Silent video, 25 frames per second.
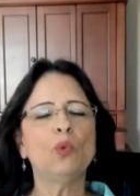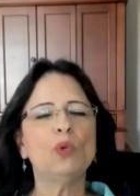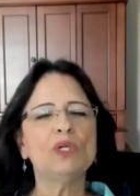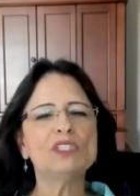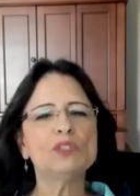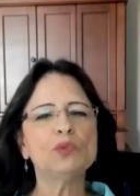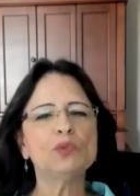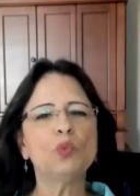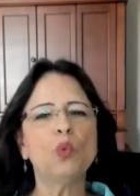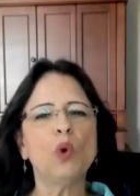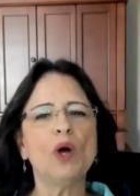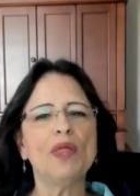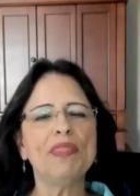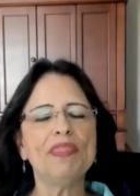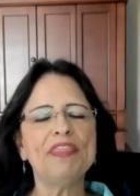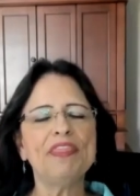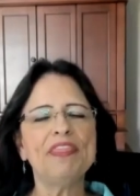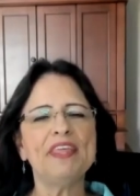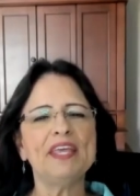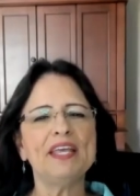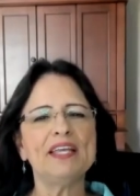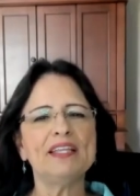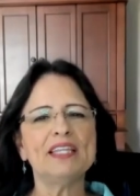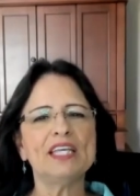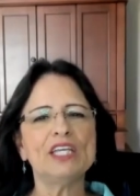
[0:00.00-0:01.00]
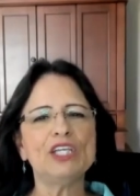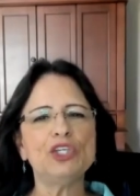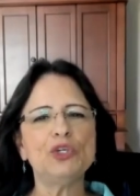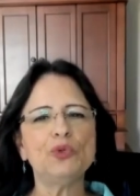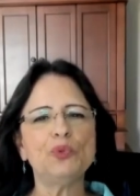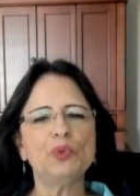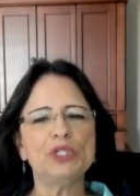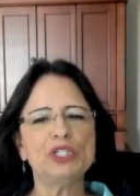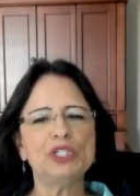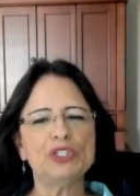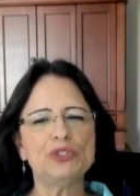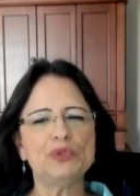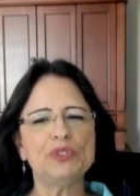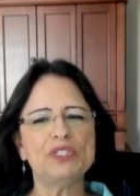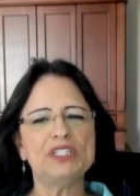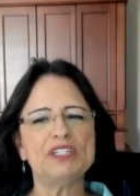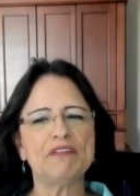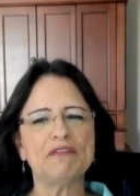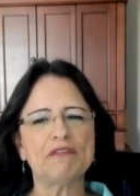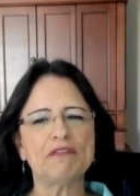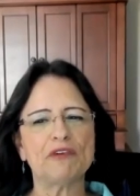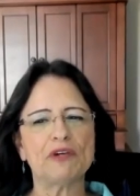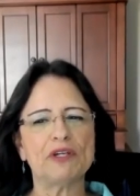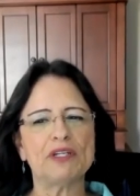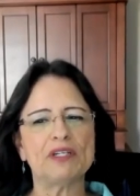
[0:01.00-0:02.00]
what's one thing that you would do
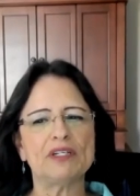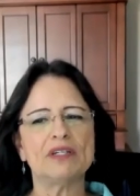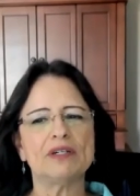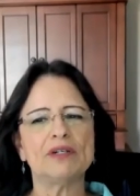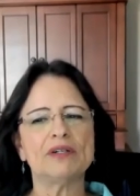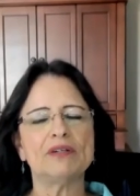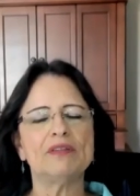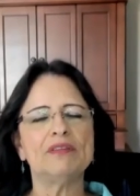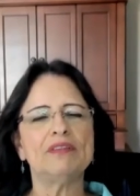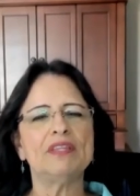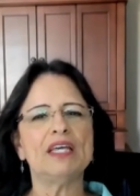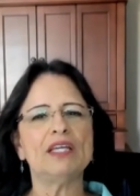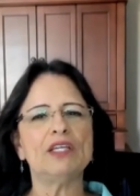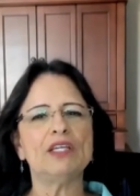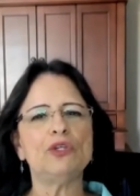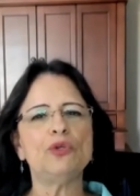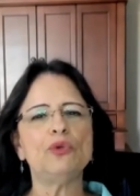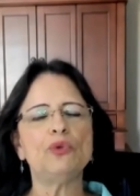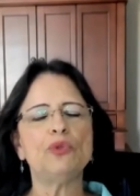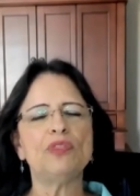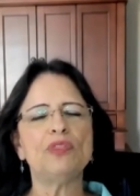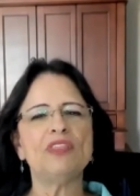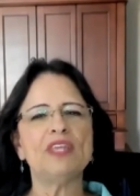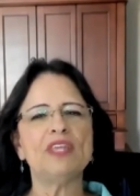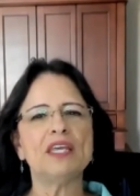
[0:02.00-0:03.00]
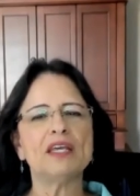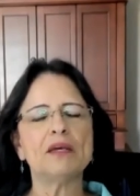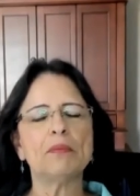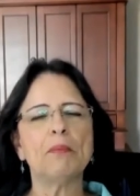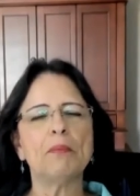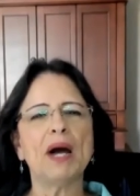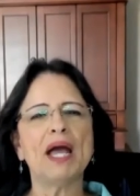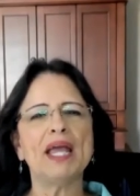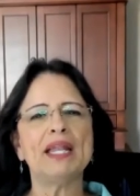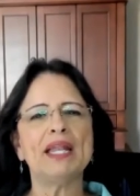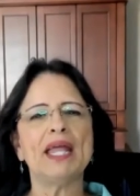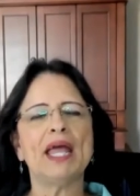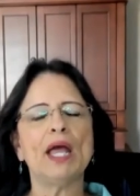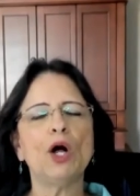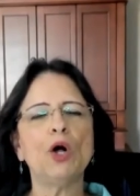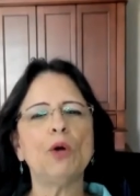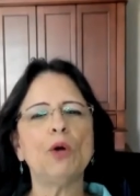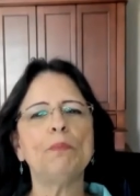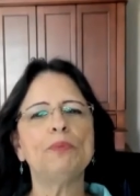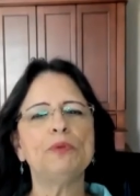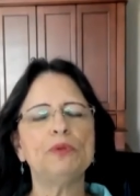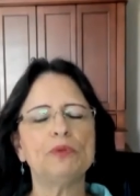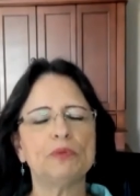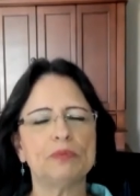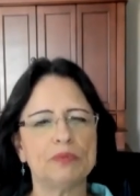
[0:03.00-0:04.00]
different that you think might
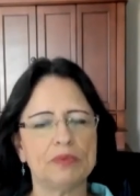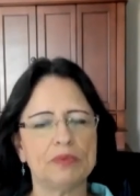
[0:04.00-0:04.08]
help